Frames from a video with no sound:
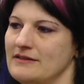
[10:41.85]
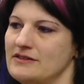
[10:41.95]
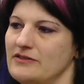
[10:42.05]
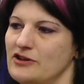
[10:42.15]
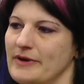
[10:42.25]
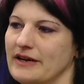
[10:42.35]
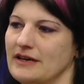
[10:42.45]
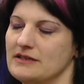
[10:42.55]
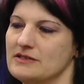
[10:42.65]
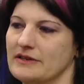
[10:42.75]
So no
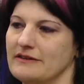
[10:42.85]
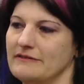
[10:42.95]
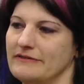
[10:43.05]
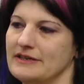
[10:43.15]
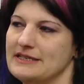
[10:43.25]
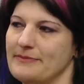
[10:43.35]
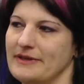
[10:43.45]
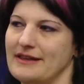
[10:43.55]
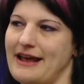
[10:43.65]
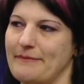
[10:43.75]
market is sort of
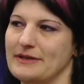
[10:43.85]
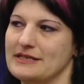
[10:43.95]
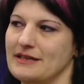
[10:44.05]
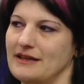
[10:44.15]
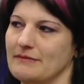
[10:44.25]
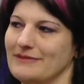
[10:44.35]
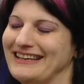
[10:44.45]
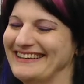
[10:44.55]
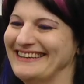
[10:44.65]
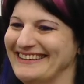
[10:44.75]
something that happens to
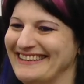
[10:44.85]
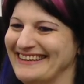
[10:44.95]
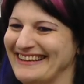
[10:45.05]
them.